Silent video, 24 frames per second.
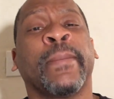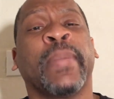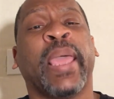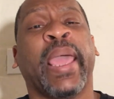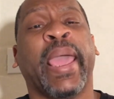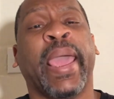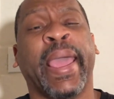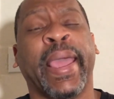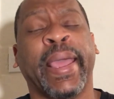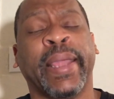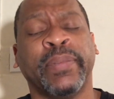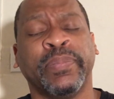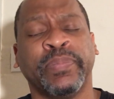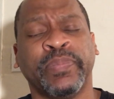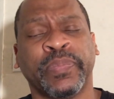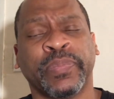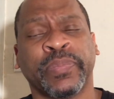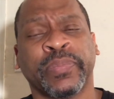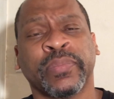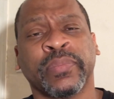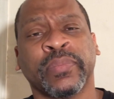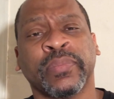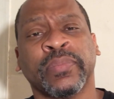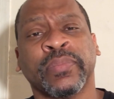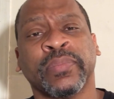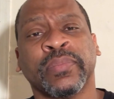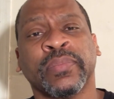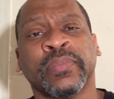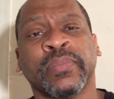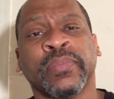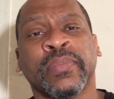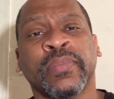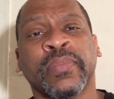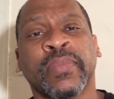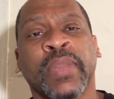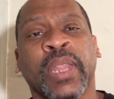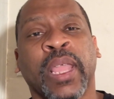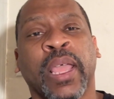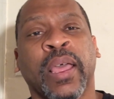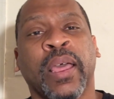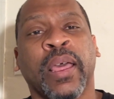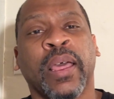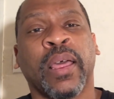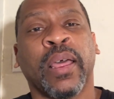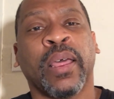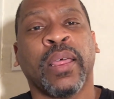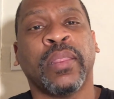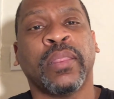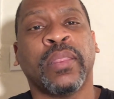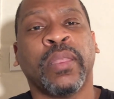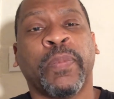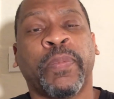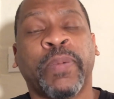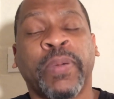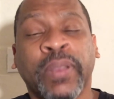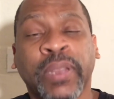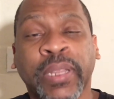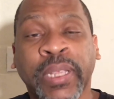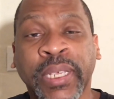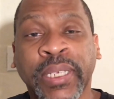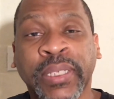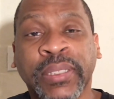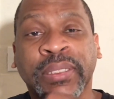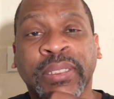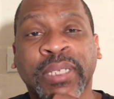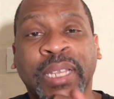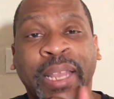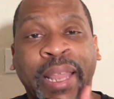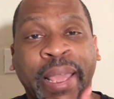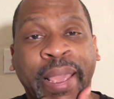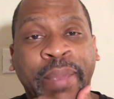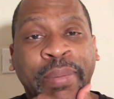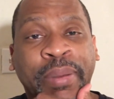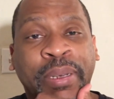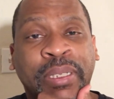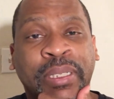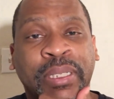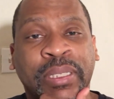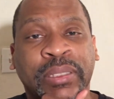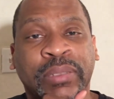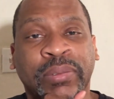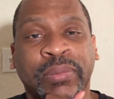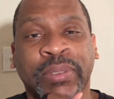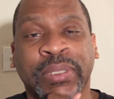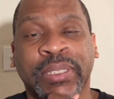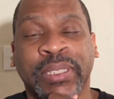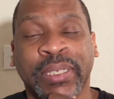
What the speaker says: And the police claimed that this was,